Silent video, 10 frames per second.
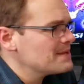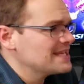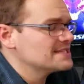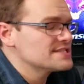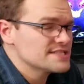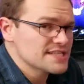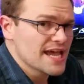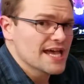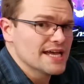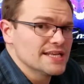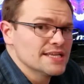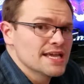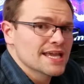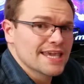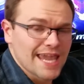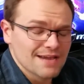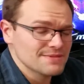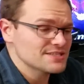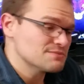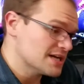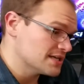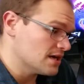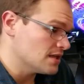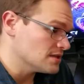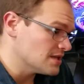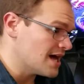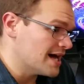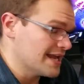being said, Cam has done a lot,